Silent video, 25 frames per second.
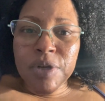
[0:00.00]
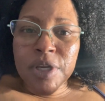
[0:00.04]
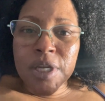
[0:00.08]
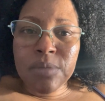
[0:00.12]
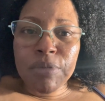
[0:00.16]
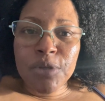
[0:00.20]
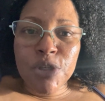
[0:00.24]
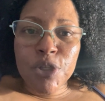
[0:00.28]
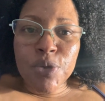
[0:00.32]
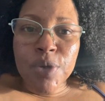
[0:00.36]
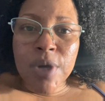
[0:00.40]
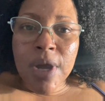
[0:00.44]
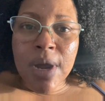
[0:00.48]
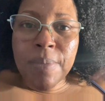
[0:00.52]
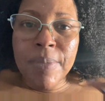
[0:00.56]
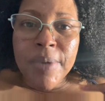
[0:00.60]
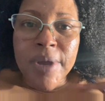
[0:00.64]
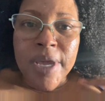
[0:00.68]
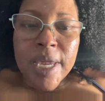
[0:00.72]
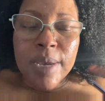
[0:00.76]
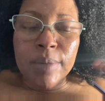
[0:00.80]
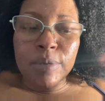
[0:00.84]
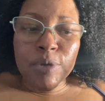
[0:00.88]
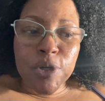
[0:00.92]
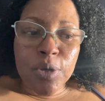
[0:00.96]
keeps you up and
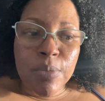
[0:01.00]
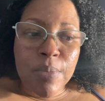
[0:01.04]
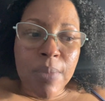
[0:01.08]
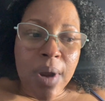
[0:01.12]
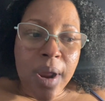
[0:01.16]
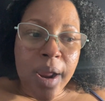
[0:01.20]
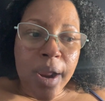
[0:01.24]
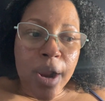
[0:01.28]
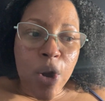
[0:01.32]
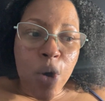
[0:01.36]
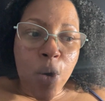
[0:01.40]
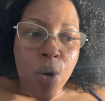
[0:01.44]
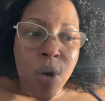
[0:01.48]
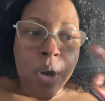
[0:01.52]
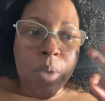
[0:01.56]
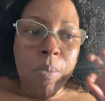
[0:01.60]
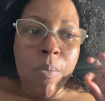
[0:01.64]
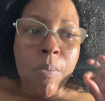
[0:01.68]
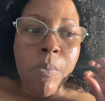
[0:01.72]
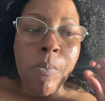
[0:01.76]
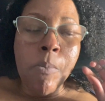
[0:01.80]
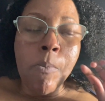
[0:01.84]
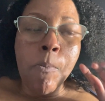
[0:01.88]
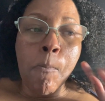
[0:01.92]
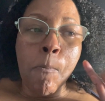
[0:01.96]
keeps your mind going.